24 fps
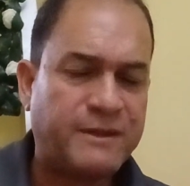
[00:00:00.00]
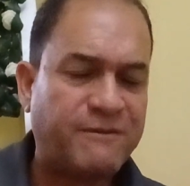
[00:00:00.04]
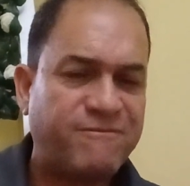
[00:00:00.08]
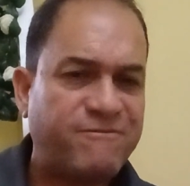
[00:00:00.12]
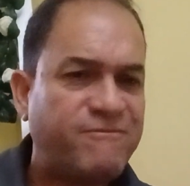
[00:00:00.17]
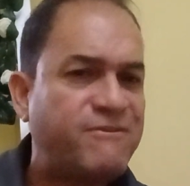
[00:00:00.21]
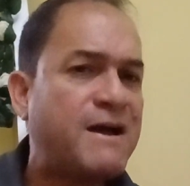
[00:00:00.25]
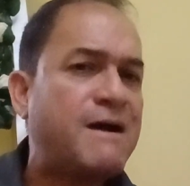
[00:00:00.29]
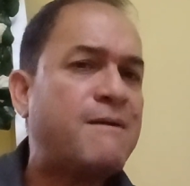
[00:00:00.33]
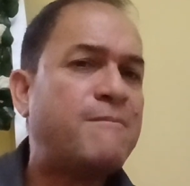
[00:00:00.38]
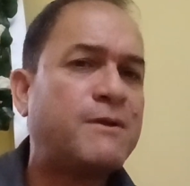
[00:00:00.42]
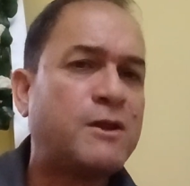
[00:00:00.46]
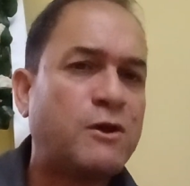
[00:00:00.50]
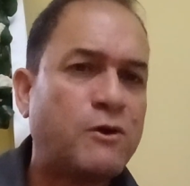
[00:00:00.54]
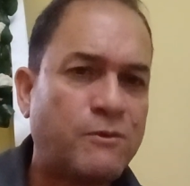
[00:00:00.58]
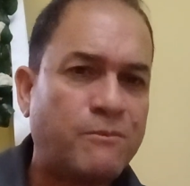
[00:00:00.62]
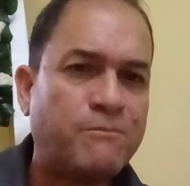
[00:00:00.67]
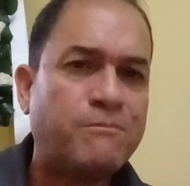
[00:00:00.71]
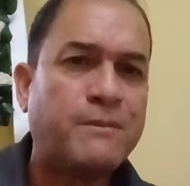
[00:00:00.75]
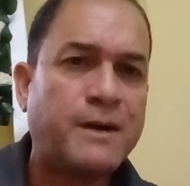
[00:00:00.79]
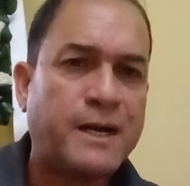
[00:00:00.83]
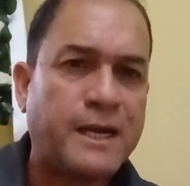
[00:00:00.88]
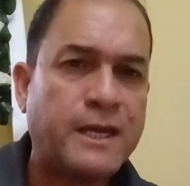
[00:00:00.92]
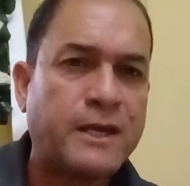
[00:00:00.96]
family
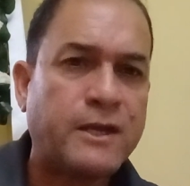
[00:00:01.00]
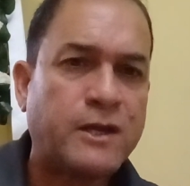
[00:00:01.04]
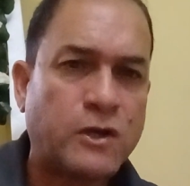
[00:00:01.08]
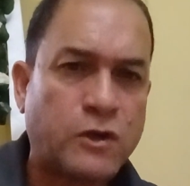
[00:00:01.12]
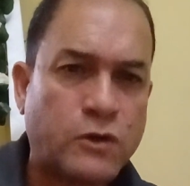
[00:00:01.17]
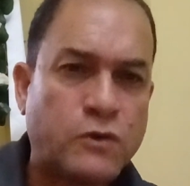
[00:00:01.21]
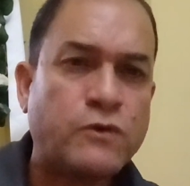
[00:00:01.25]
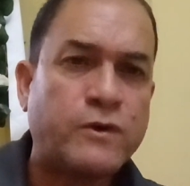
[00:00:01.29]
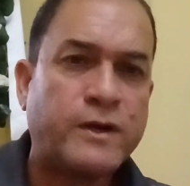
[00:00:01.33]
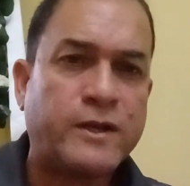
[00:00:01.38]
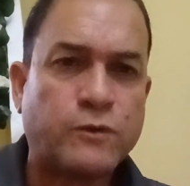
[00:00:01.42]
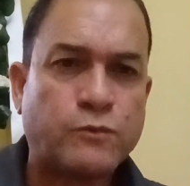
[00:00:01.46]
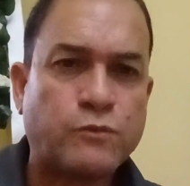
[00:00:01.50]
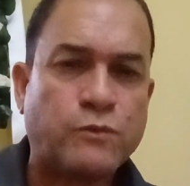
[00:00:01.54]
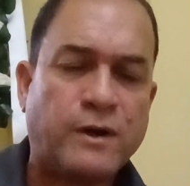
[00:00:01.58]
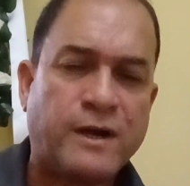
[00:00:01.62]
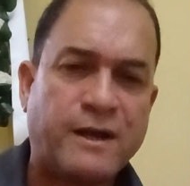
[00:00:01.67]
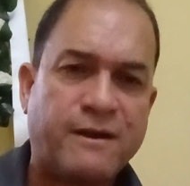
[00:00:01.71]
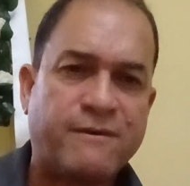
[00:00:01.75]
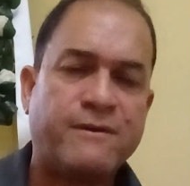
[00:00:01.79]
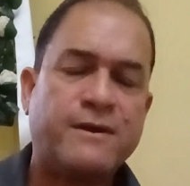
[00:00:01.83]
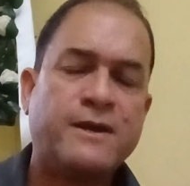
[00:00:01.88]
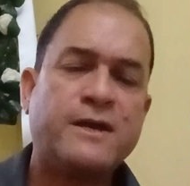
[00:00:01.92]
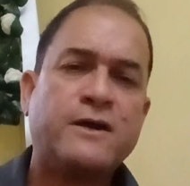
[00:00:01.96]
of my current
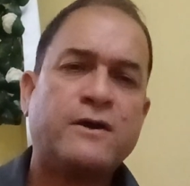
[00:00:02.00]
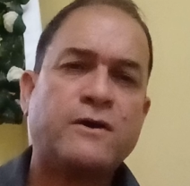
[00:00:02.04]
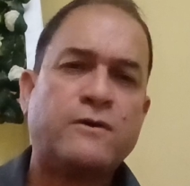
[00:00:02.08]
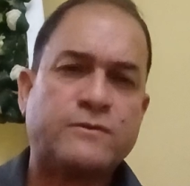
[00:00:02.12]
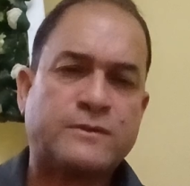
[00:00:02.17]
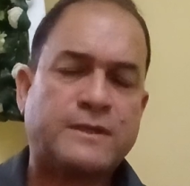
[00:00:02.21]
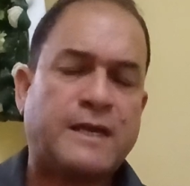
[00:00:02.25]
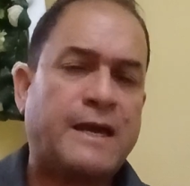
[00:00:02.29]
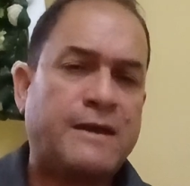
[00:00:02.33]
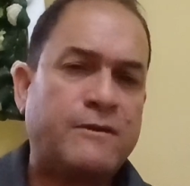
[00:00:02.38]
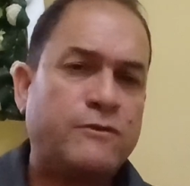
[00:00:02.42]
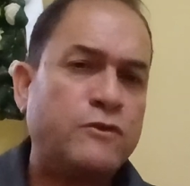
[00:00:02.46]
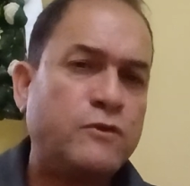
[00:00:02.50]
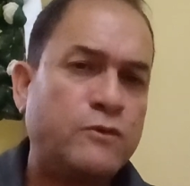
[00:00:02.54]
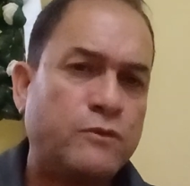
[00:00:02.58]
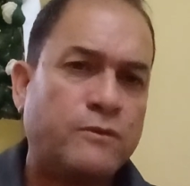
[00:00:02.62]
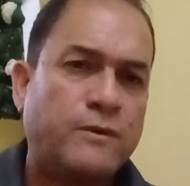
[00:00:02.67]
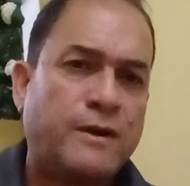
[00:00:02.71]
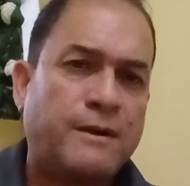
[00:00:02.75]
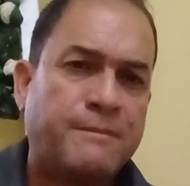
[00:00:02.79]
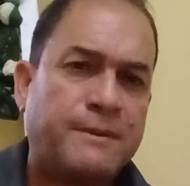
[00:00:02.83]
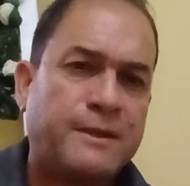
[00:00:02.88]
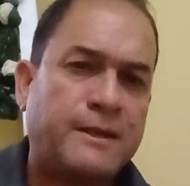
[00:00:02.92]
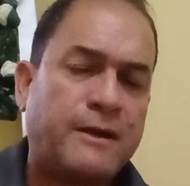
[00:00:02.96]
wife. I knew
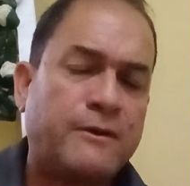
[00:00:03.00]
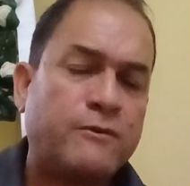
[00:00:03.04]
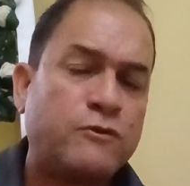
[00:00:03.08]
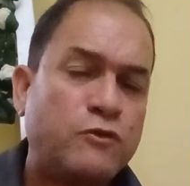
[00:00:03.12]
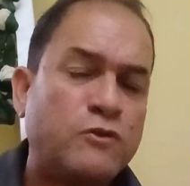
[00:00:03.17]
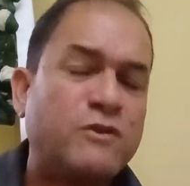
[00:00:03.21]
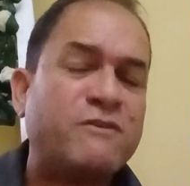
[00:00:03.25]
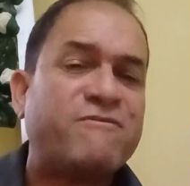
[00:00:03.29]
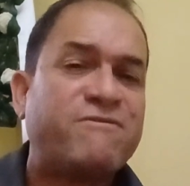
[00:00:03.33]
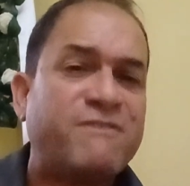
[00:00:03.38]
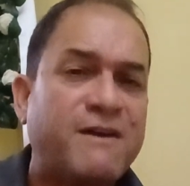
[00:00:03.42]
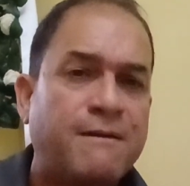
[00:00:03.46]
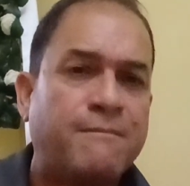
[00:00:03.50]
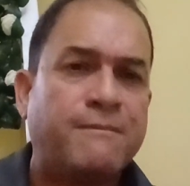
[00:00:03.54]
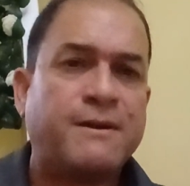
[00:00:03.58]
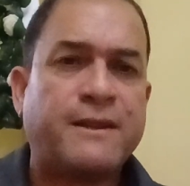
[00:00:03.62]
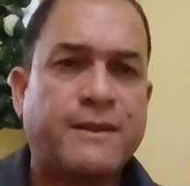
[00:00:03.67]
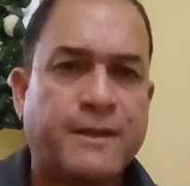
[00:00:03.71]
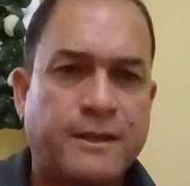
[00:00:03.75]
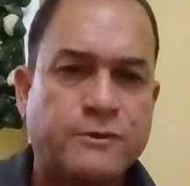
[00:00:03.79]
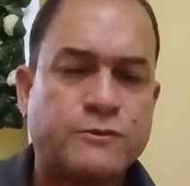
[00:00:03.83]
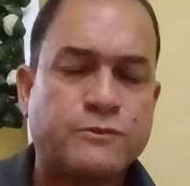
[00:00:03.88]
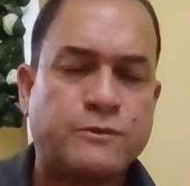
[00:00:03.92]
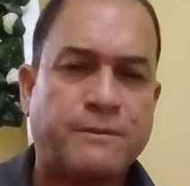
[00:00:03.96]
the family.
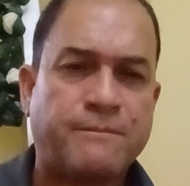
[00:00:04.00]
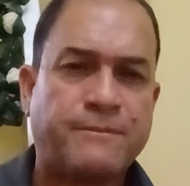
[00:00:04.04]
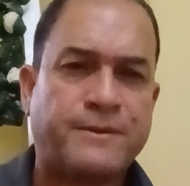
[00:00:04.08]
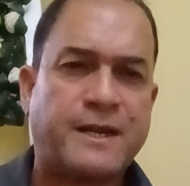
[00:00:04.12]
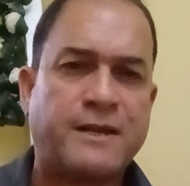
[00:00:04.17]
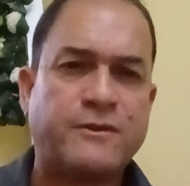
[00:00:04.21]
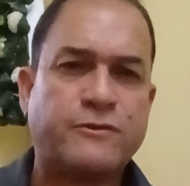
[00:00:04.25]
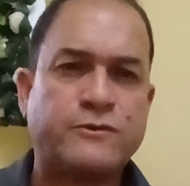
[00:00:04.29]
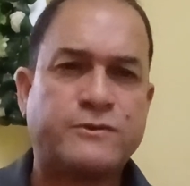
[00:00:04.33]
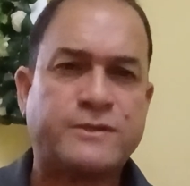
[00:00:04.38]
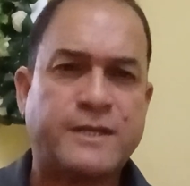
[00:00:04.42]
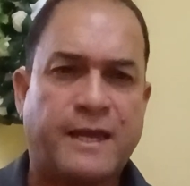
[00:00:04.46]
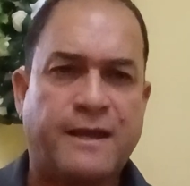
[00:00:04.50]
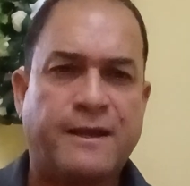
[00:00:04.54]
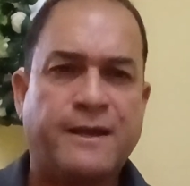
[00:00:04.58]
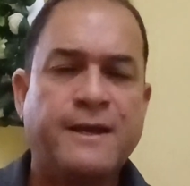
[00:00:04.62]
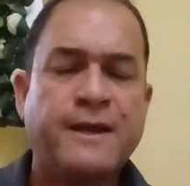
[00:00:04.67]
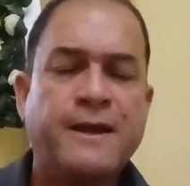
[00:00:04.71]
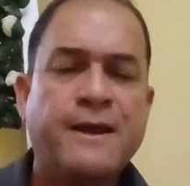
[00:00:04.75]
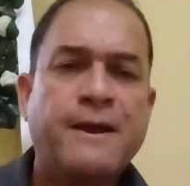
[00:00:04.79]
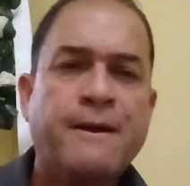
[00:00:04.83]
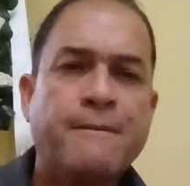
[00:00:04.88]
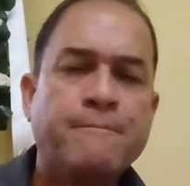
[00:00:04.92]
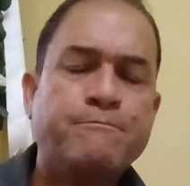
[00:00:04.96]
That's what I'm trying to say.
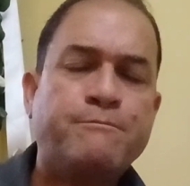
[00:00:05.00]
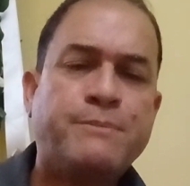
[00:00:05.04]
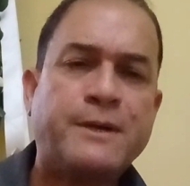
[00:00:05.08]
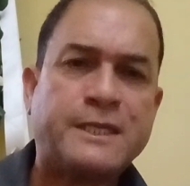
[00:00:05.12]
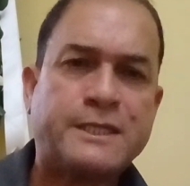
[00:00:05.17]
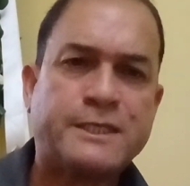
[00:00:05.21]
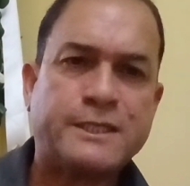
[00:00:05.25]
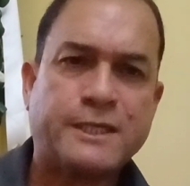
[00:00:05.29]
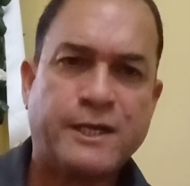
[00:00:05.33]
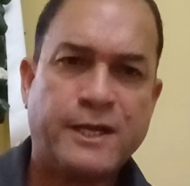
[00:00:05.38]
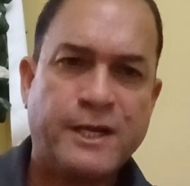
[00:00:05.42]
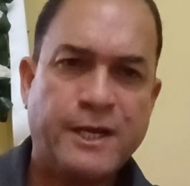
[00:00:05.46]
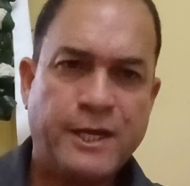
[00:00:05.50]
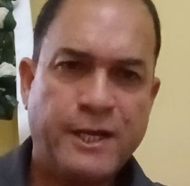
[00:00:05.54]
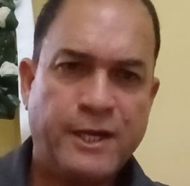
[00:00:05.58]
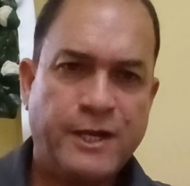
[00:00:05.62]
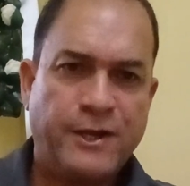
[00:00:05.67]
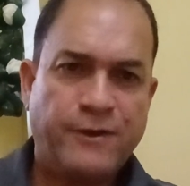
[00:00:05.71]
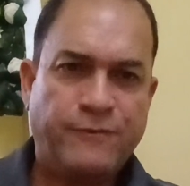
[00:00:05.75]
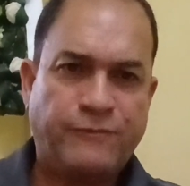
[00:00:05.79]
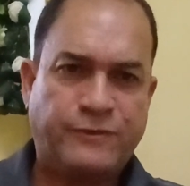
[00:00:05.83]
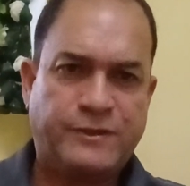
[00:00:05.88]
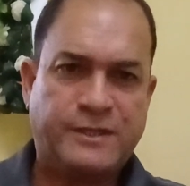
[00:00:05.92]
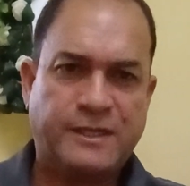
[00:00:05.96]
But
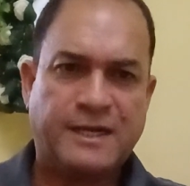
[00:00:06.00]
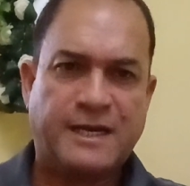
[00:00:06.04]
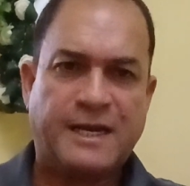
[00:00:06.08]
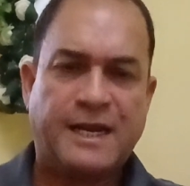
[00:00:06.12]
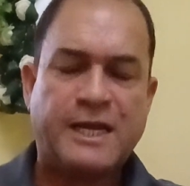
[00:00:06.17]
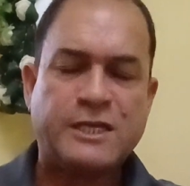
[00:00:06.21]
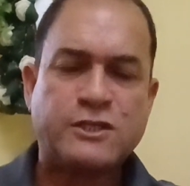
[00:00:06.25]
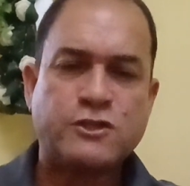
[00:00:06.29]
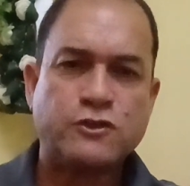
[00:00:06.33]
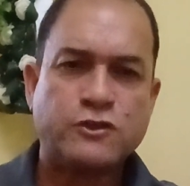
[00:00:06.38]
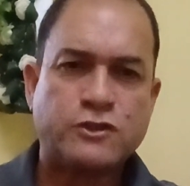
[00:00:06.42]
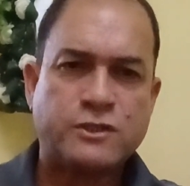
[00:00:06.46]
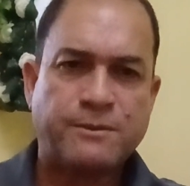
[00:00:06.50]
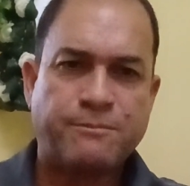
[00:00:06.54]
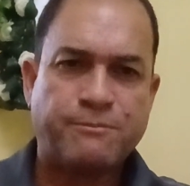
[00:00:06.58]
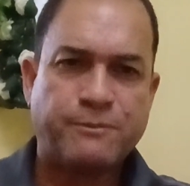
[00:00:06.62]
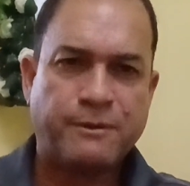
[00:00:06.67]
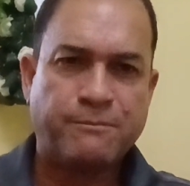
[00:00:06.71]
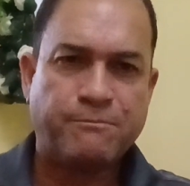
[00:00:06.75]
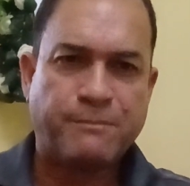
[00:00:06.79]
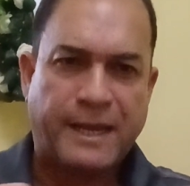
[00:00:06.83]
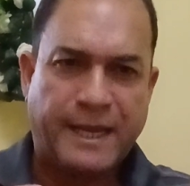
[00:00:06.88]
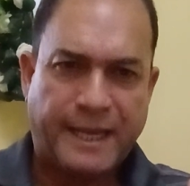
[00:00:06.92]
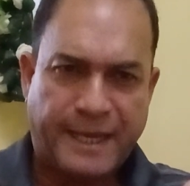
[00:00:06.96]
the relationship
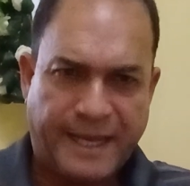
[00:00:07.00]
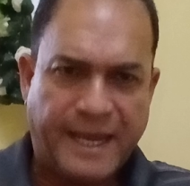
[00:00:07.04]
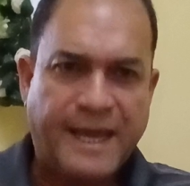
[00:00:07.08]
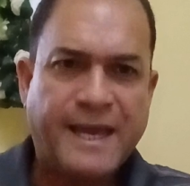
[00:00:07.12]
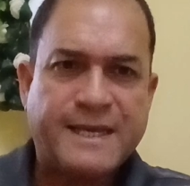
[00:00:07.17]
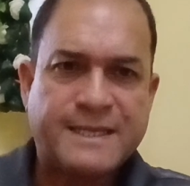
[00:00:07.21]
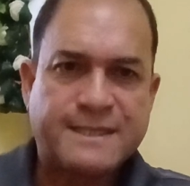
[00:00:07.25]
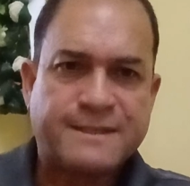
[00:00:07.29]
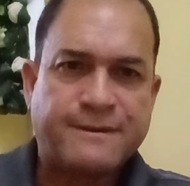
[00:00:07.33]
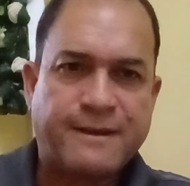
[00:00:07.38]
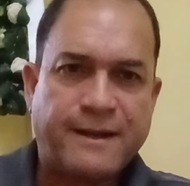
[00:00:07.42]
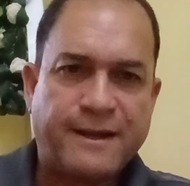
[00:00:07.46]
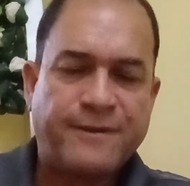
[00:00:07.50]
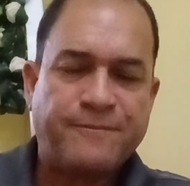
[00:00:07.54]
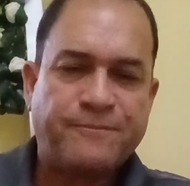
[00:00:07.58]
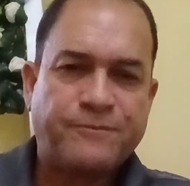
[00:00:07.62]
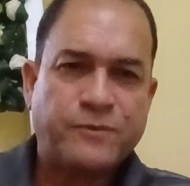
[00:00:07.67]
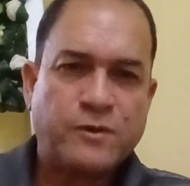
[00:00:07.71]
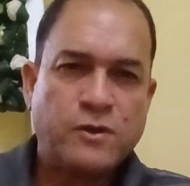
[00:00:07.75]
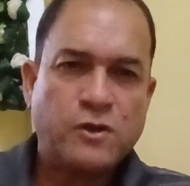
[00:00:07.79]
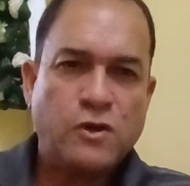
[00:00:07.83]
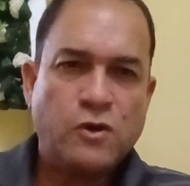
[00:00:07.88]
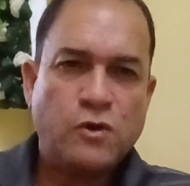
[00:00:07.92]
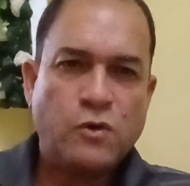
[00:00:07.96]
in my case, right,
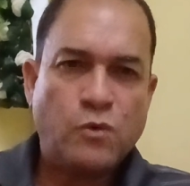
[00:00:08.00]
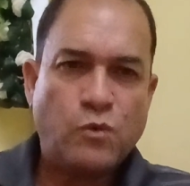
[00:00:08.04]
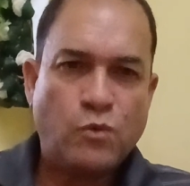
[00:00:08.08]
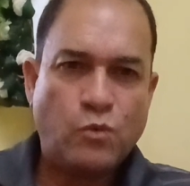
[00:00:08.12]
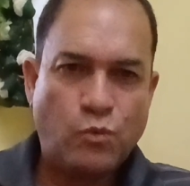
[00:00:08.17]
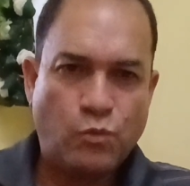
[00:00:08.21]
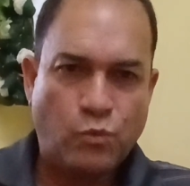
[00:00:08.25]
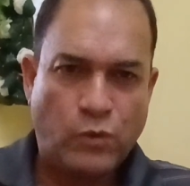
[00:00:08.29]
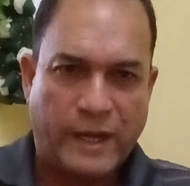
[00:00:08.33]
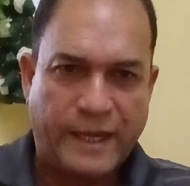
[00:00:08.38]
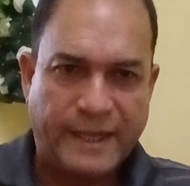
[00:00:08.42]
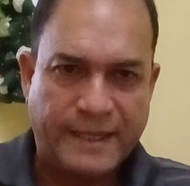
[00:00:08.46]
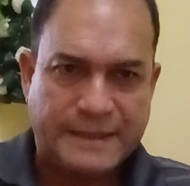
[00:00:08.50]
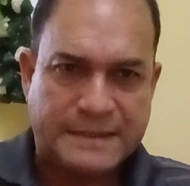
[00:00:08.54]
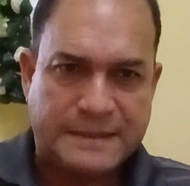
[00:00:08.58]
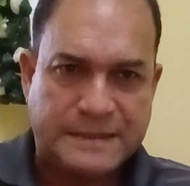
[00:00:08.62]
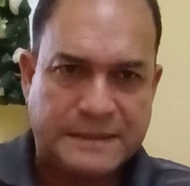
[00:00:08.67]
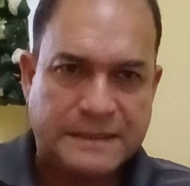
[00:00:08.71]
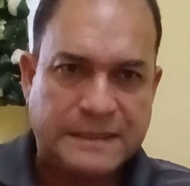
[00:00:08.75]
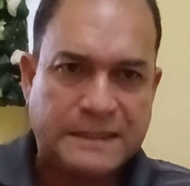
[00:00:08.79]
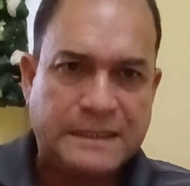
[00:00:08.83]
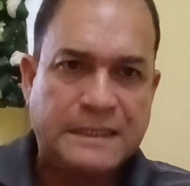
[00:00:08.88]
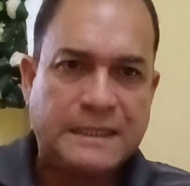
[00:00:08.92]
went